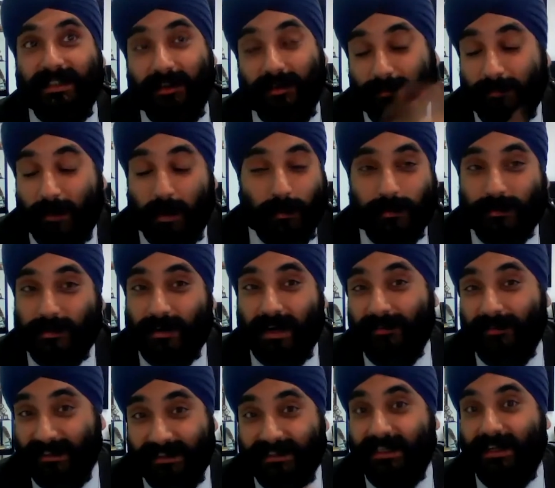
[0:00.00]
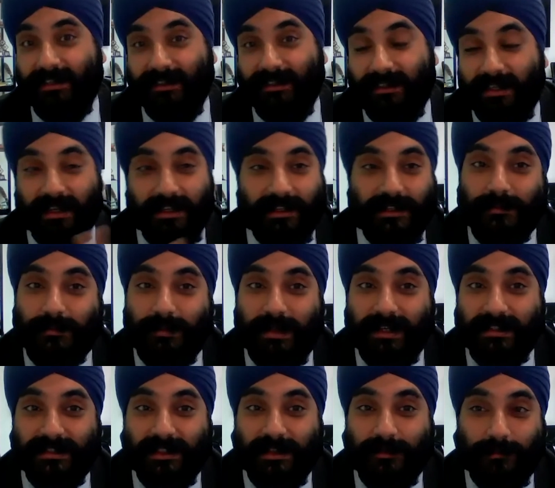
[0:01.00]
Malta I haven't done yet,
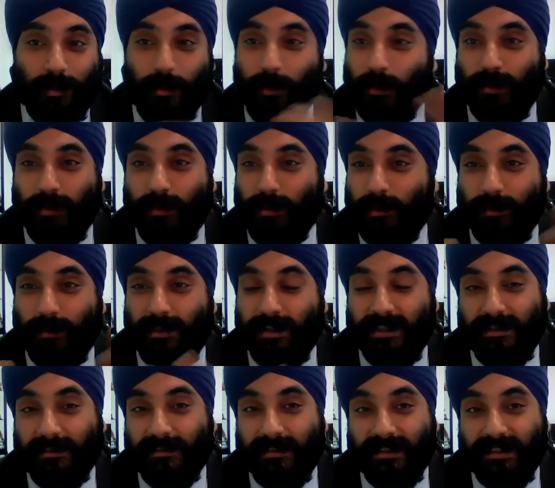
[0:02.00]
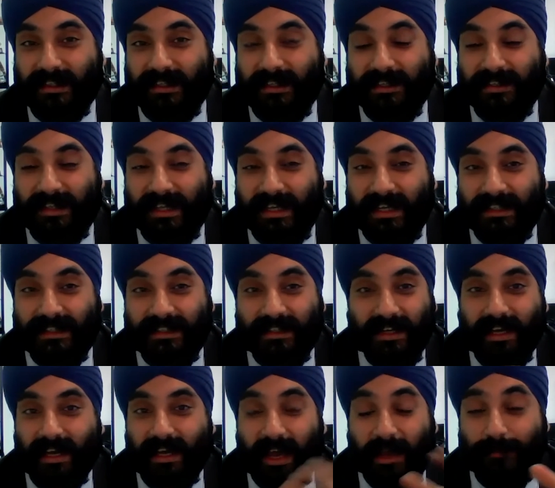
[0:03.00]
but or Northern, and
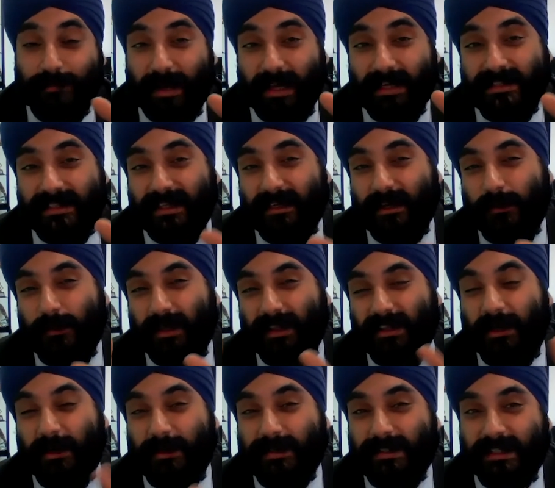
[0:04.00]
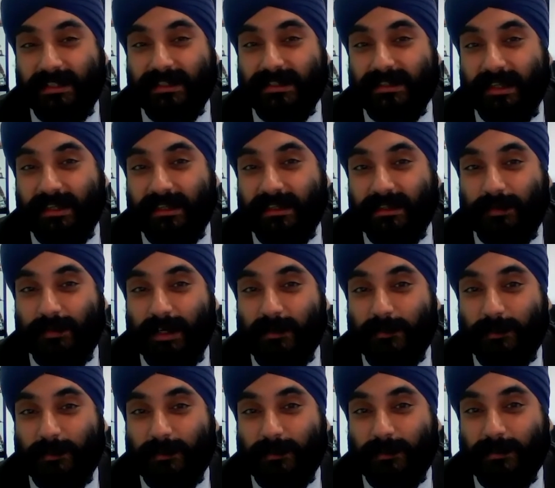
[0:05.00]
basically with those, I just say to
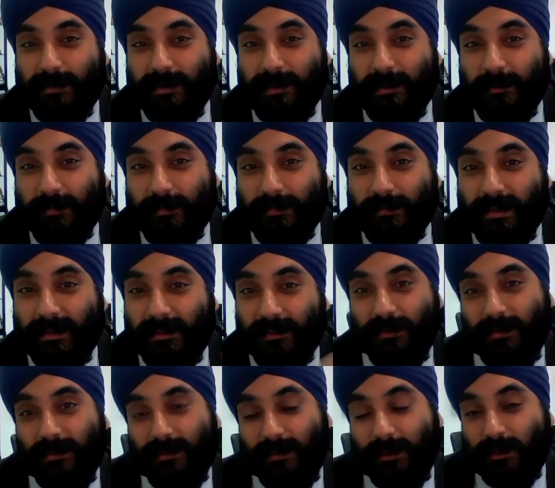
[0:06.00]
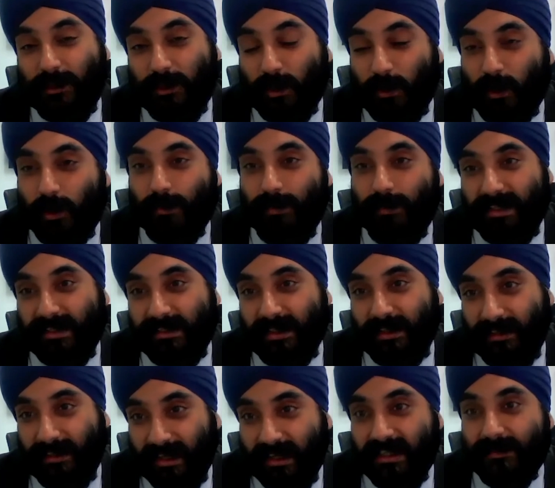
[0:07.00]
people, the tour bits are
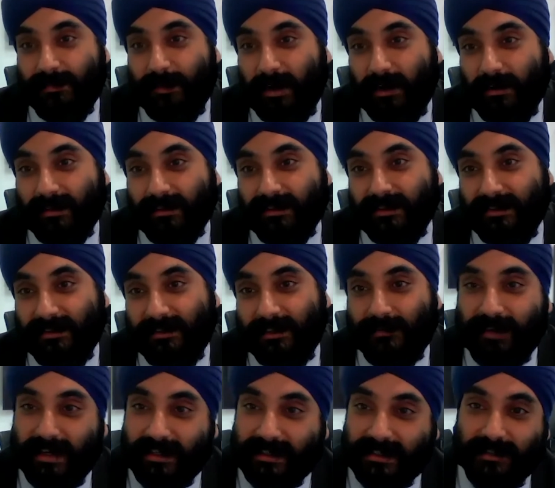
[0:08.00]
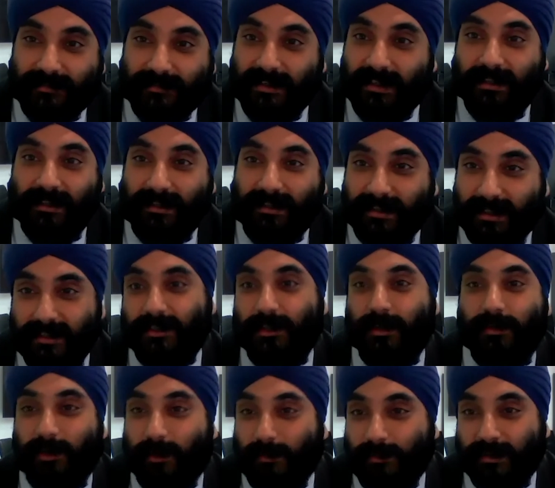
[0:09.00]
these parts, the rest of it, these are
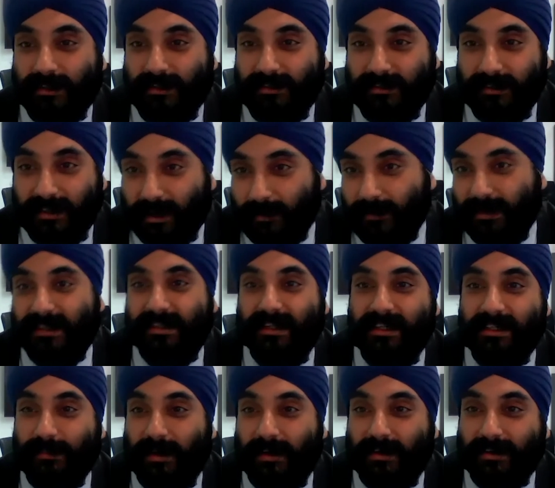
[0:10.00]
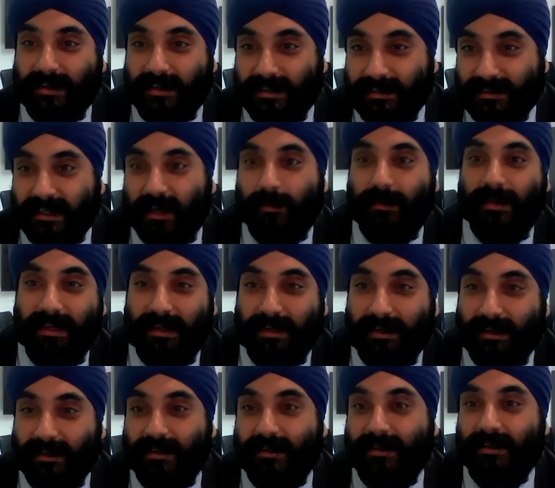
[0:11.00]
your options. You go into these markets, go and eat
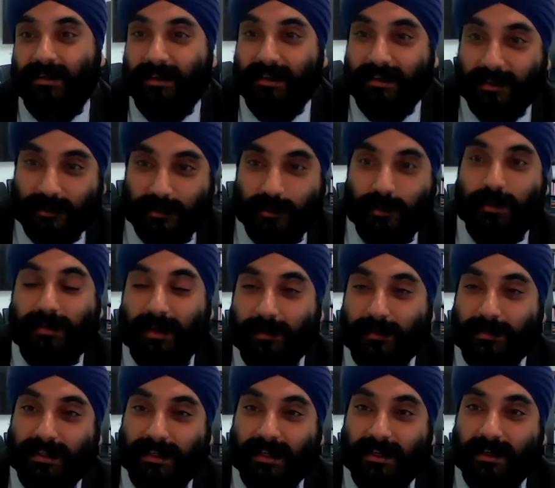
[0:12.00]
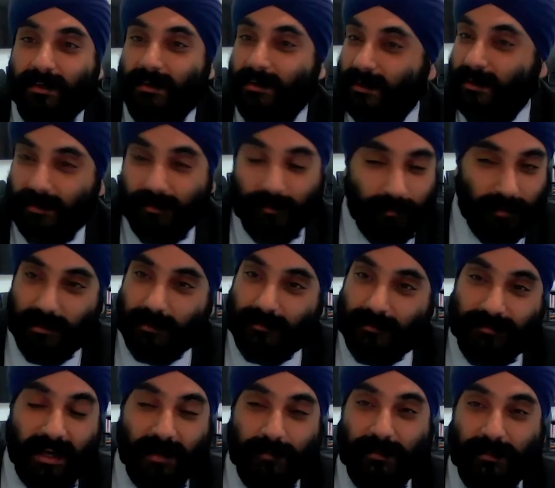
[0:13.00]
here, do your own thing with your
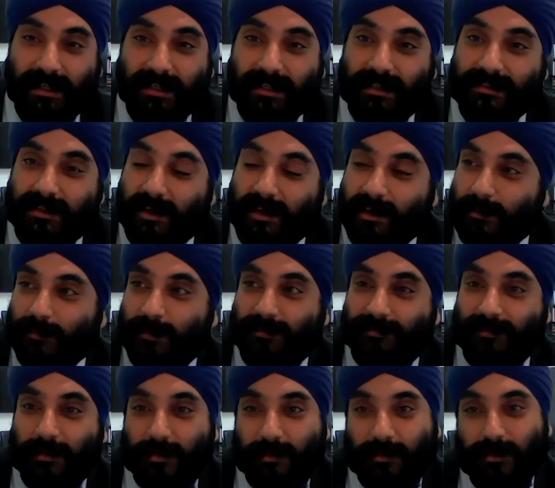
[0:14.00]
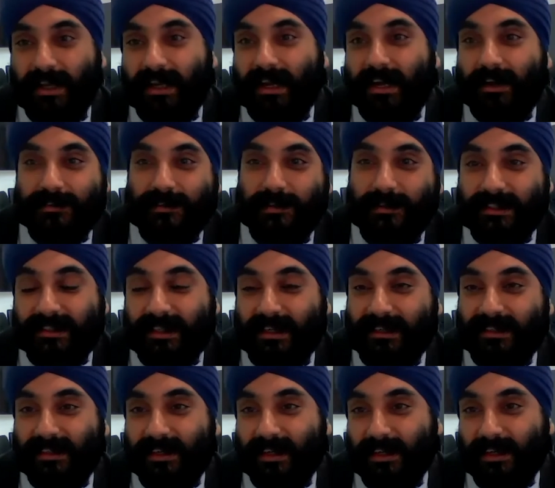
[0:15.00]
families, but for 3 hours on the
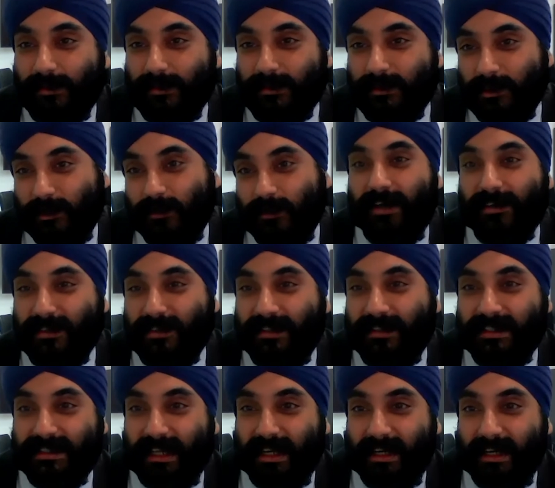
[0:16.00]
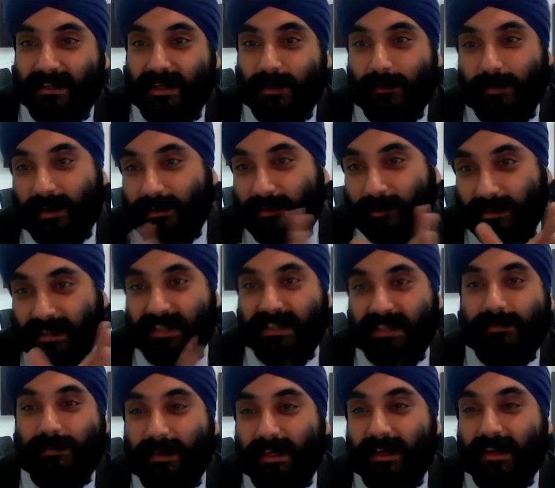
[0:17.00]
Sunday or 2 hours on the Saturday, we're going to do
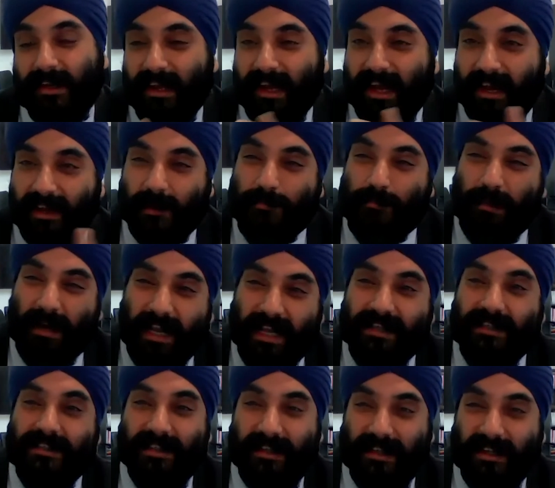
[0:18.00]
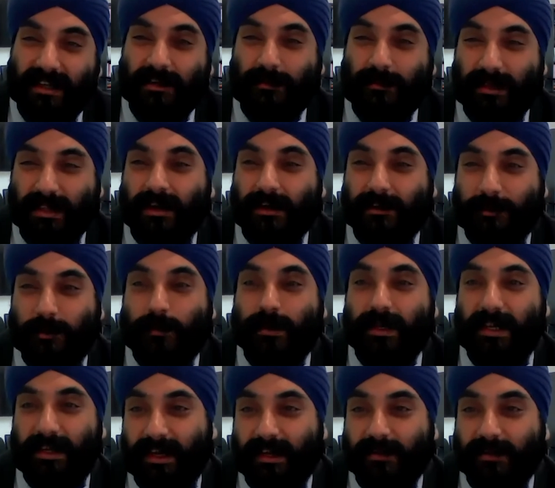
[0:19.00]
this bit, and I'll blend it in with a kind of a
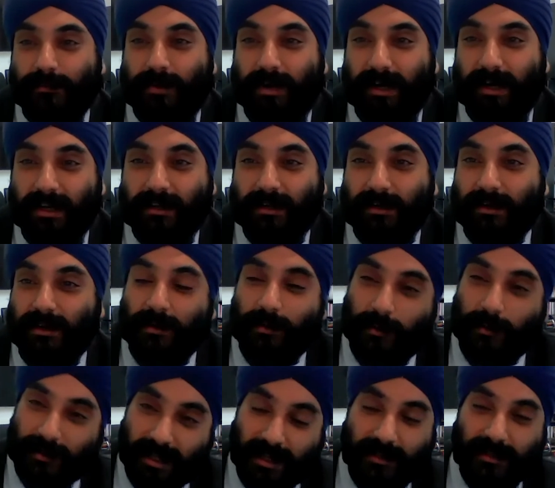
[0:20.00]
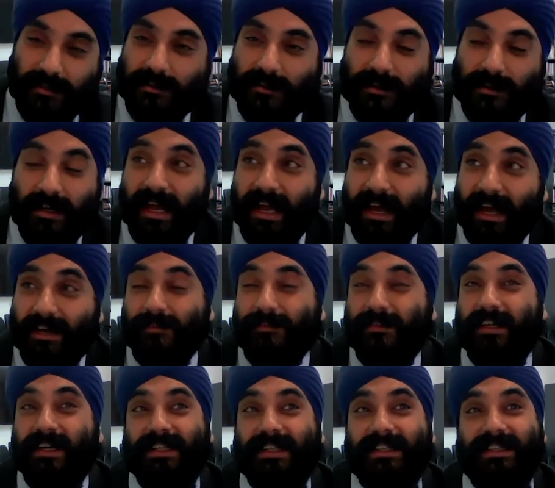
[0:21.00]
weekend break, or they can do, and I've
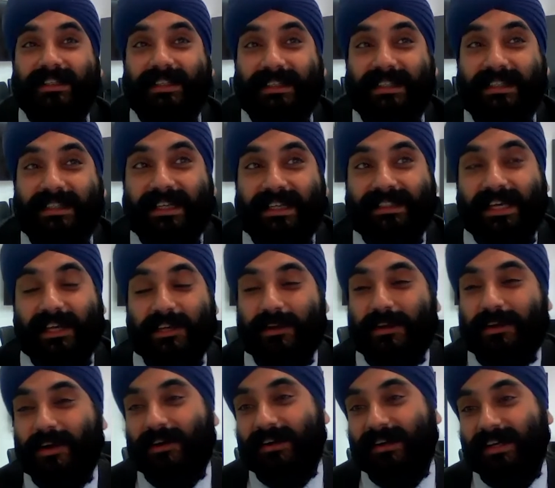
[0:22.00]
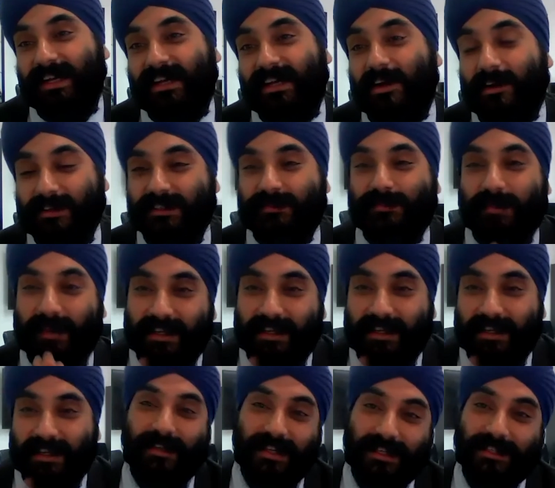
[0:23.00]
learned that it can't just be
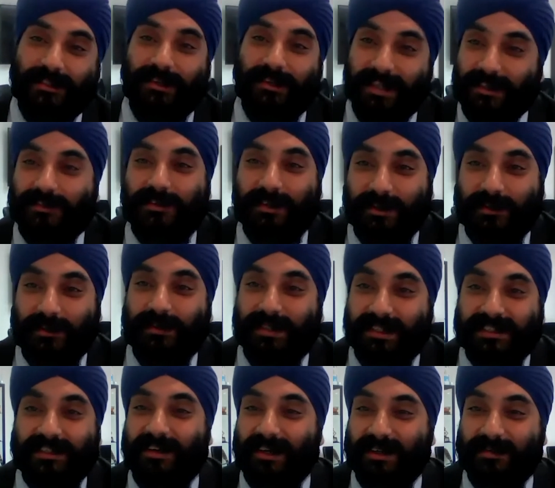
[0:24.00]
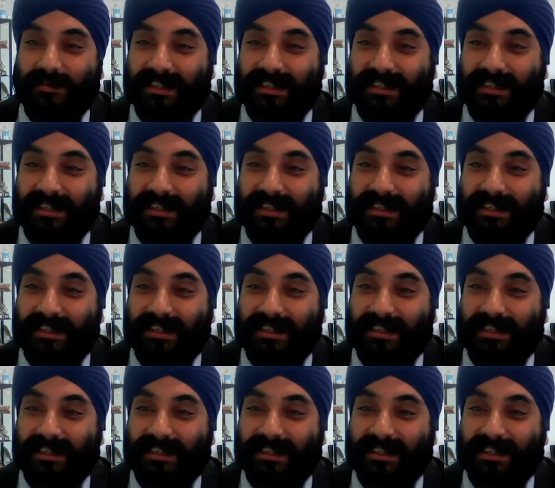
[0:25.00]
history all the time,